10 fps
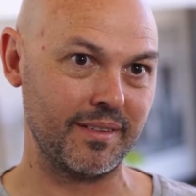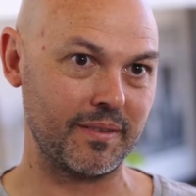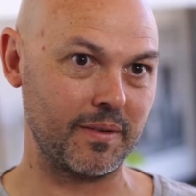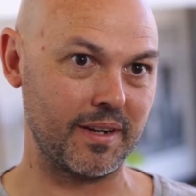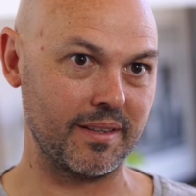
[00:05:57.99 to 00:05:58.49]

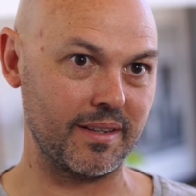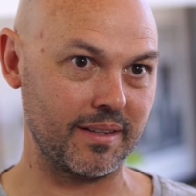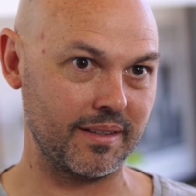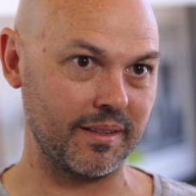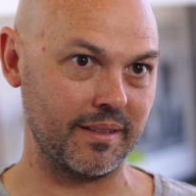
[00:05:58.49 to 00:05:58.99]
Rather,
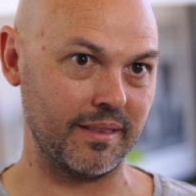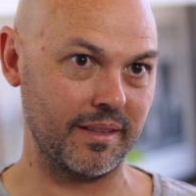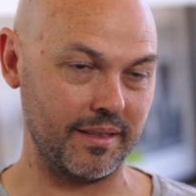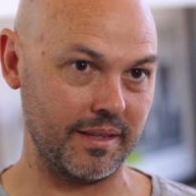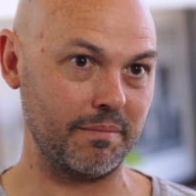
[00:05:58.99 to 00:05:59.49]

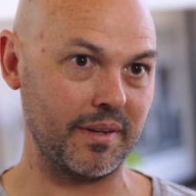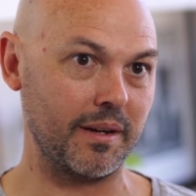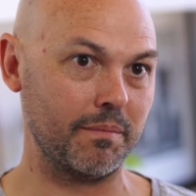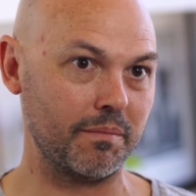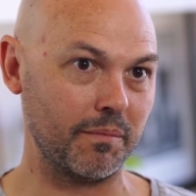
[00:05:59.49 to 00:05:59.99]
let them
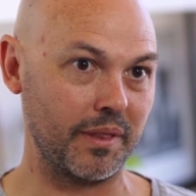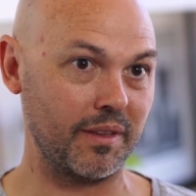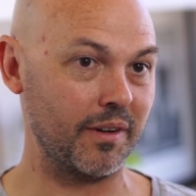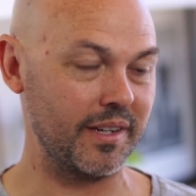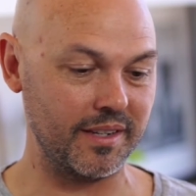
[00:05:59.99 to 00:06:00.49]
come with
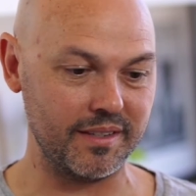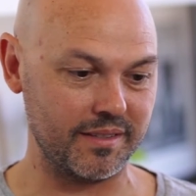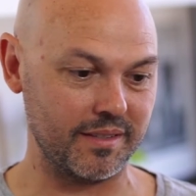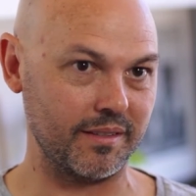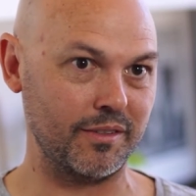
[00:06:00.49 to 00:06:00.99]
the ideas
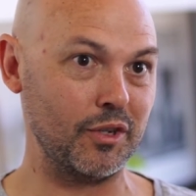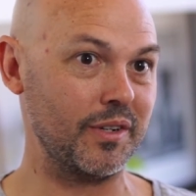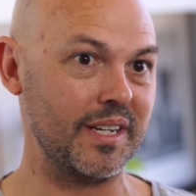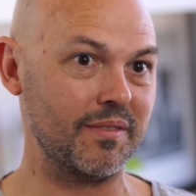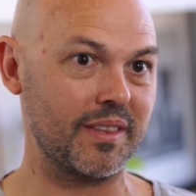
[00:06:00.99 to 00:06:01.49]
that you
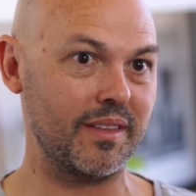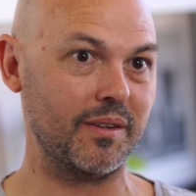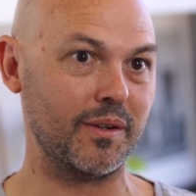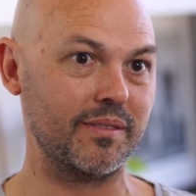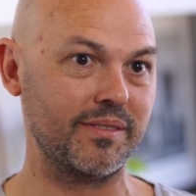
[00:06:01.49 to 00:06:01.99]
could never
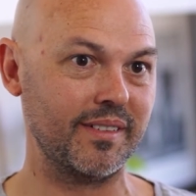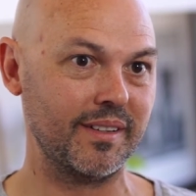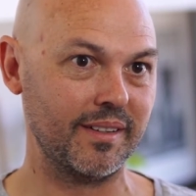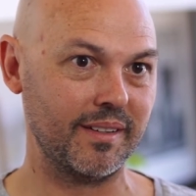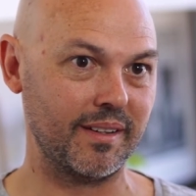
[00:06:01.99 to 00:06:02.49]
think of
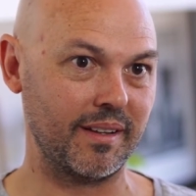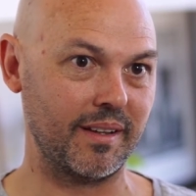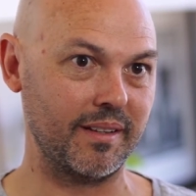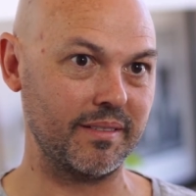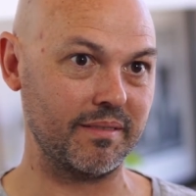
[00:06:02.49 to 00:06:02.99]

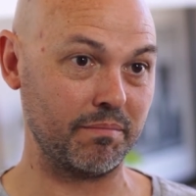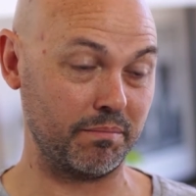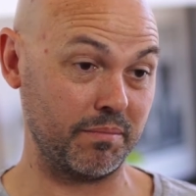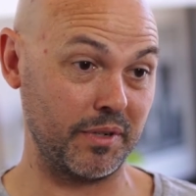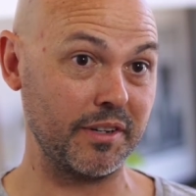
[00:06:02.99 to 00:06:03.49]
and blow